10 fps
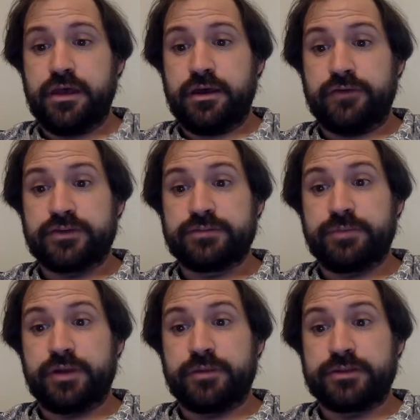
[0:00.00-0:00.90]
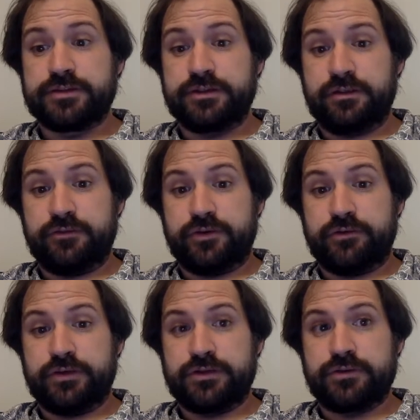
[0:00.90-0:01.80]
of experiments
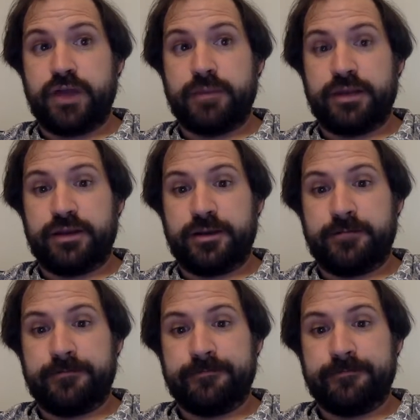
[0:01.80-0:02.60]
involving dry media